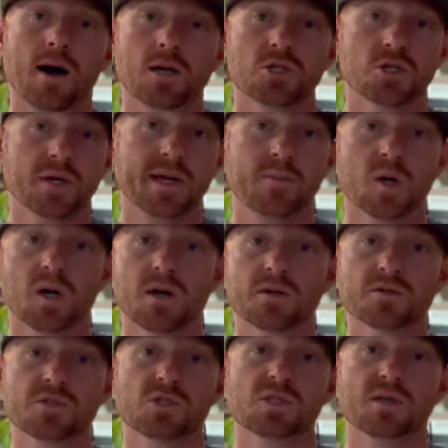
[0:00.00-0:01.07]

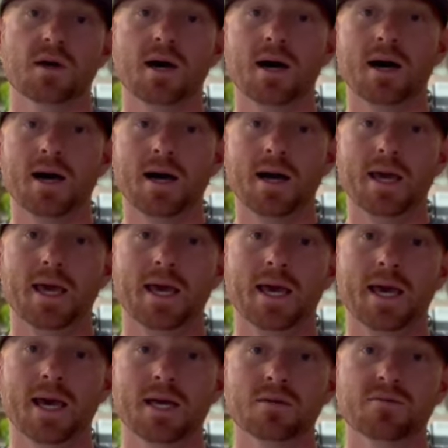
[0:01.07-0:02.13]
streamers,
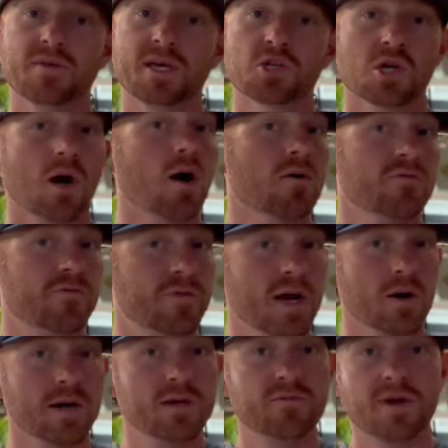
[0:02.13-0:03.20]
and fish are
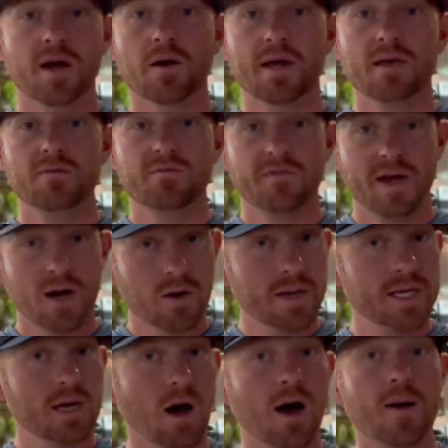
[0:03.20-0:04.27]
very, very,
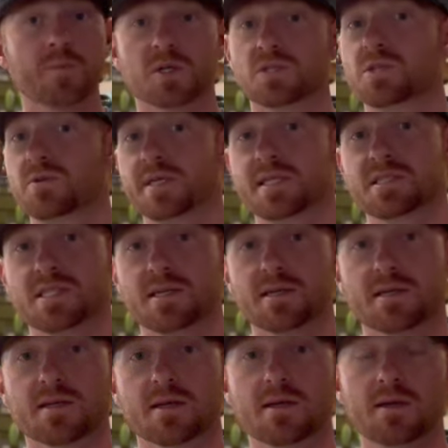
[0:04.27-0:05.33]
very opportunistic.